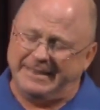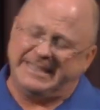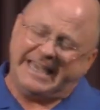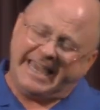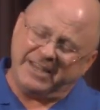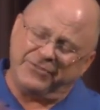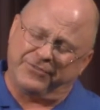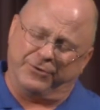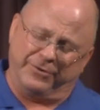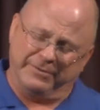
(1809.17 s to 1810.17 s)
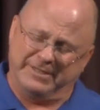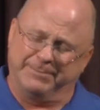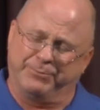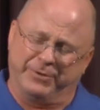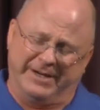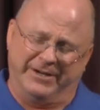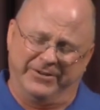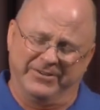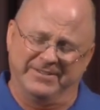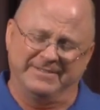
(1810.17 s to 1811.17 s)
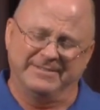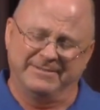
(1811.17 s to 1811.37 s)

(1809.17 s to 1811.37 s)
the answer to prayer